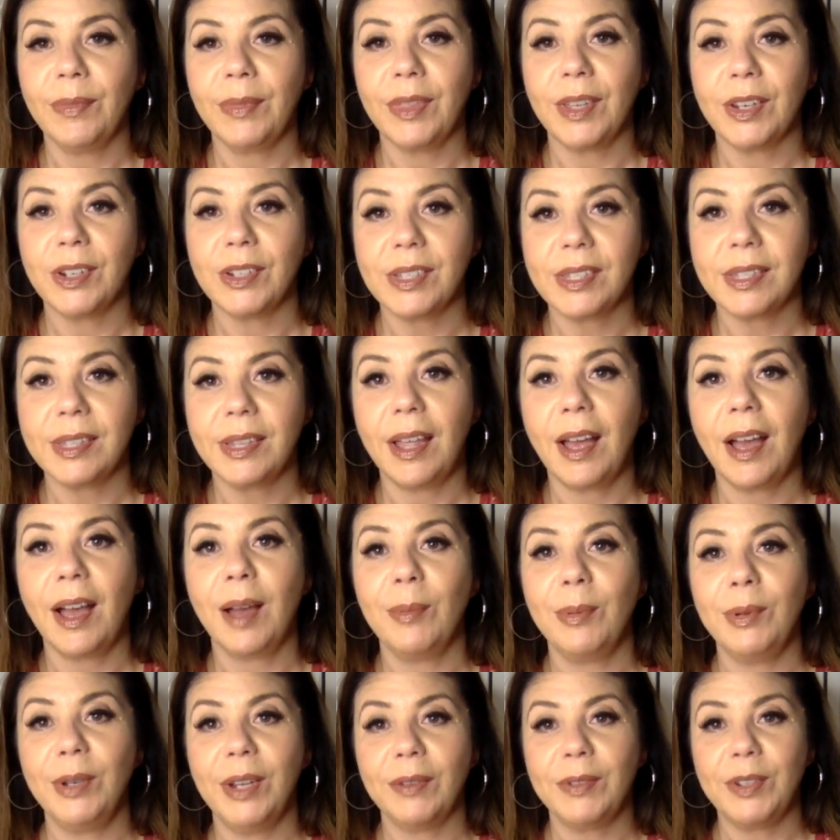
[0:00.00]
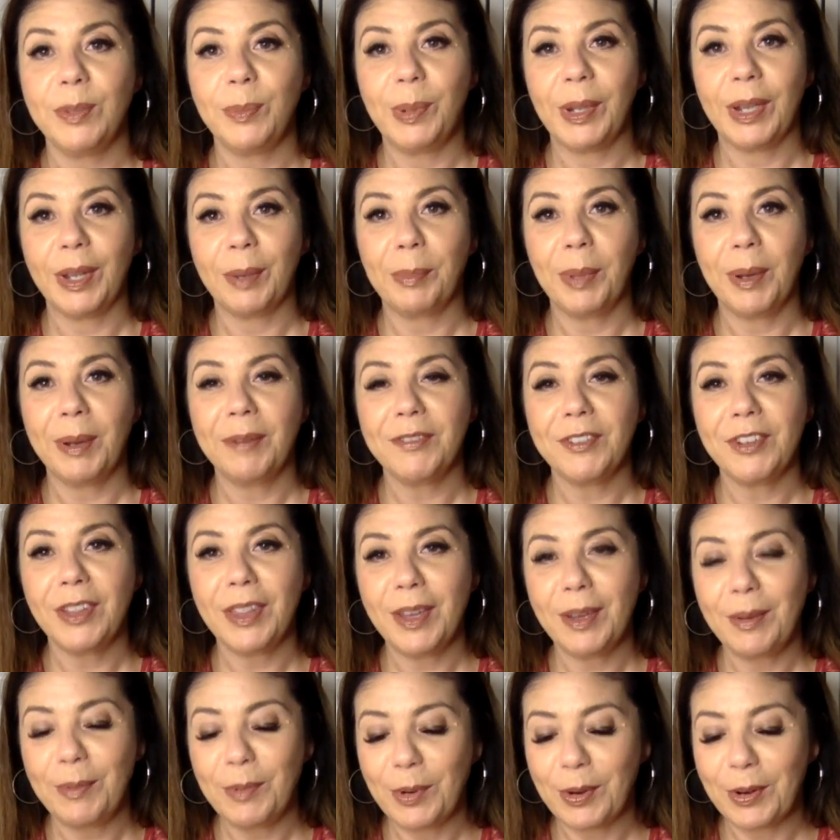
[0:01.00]
they're a slob and you have to pick up after
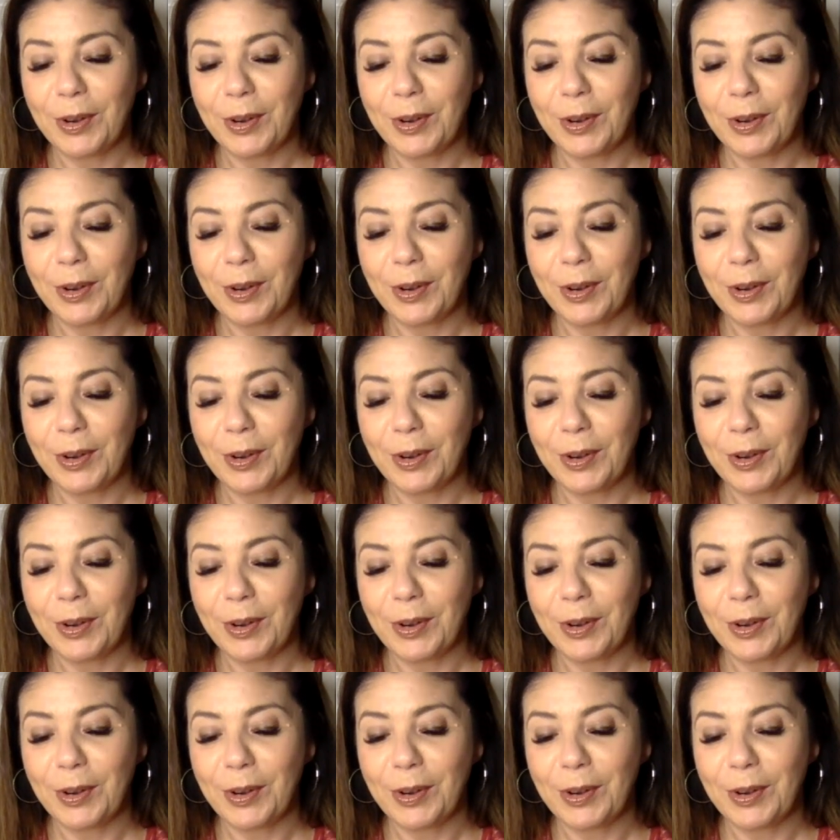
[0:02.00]
them?